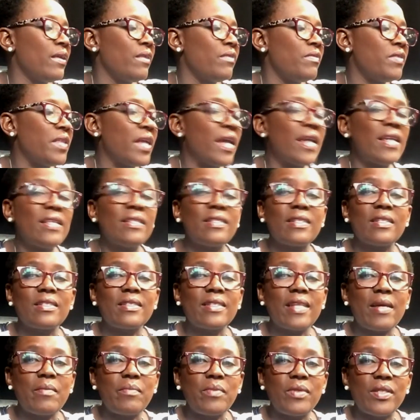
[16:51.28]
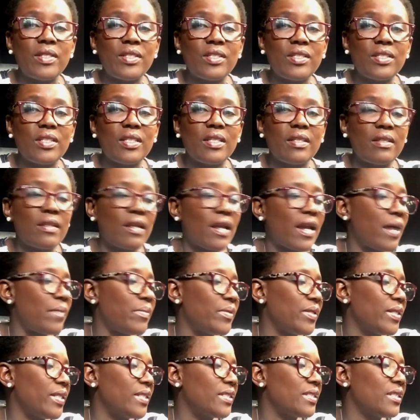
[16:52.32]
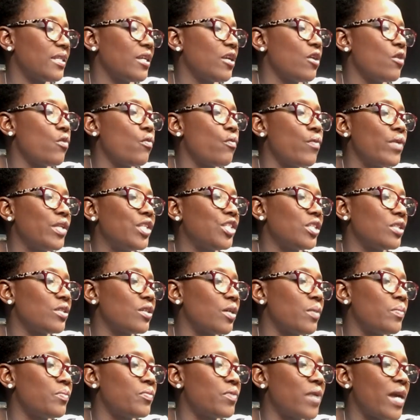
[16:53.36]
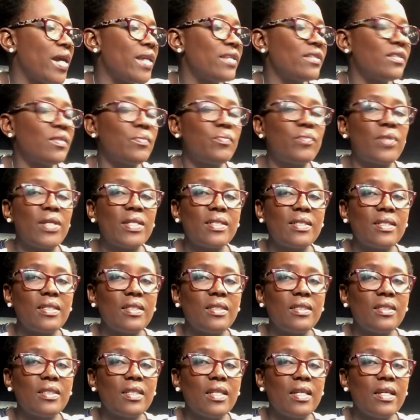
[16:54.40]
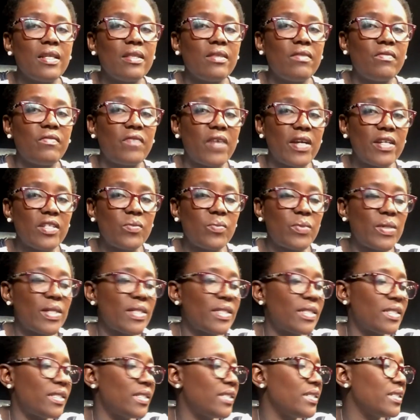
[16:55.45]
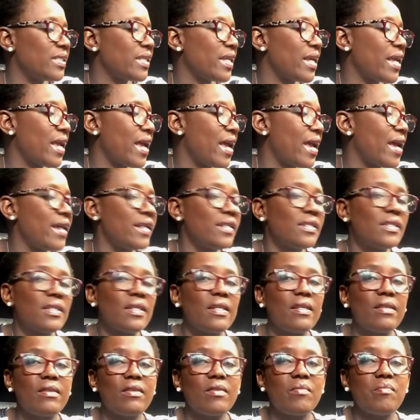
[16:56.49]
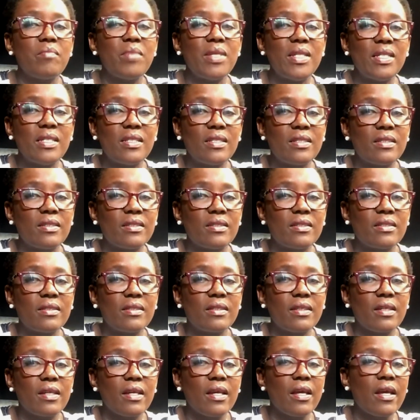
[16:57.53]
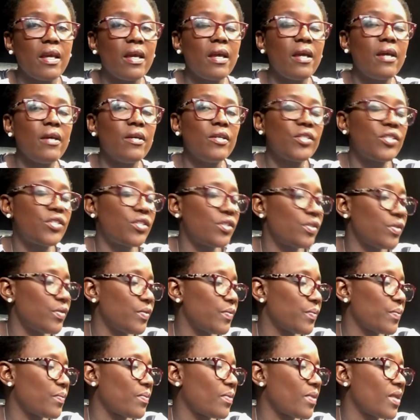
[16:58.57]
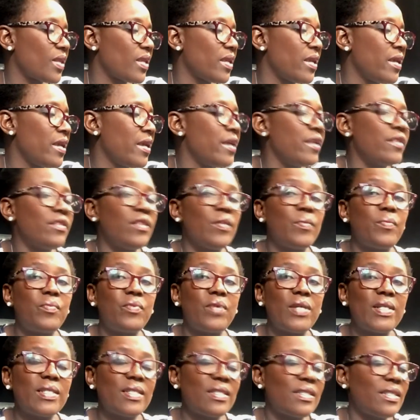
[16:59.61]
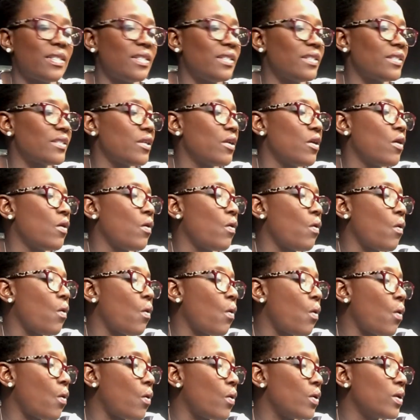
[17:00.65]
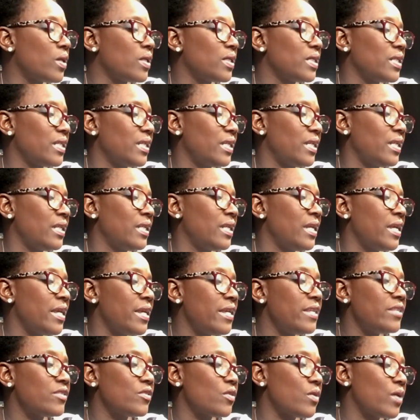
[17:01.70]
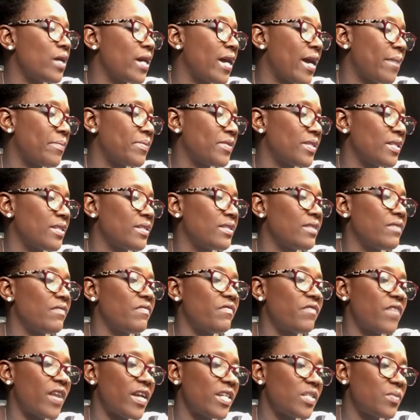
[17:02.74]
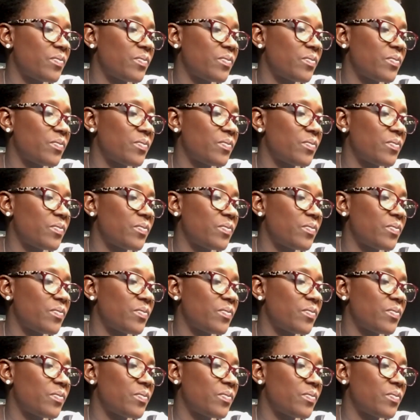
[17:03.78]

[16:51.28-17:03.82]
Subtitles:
There is established the Cabinet, which shall comprise the President, the Vice President, and the Ministers. 2. The President, or in his or her absence, the Vice